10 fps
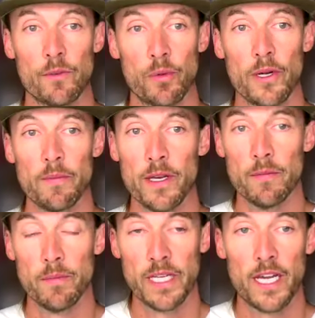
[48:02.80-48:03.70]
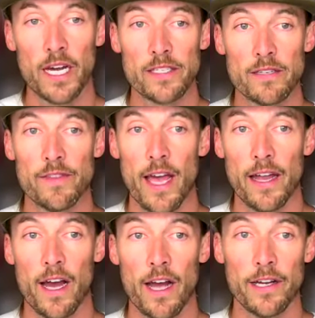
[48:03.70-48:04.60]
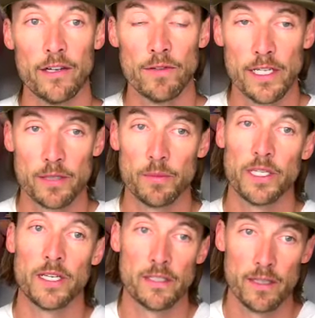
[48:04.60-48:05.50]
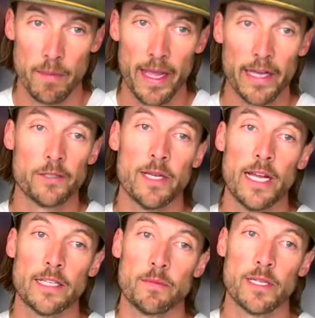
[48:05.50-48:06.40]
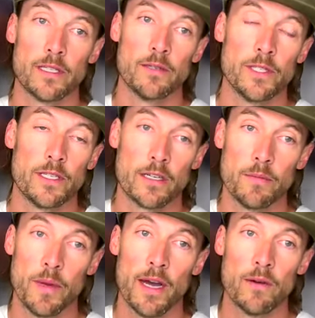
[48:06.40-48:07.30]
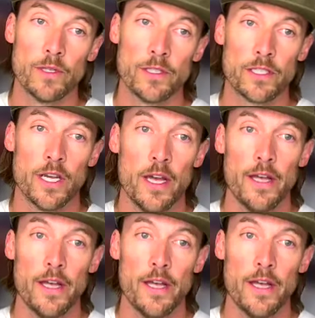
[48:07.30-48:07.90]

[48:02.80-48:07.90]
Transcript: a premium because of that higher risk, because of the management aspect that we talked about, which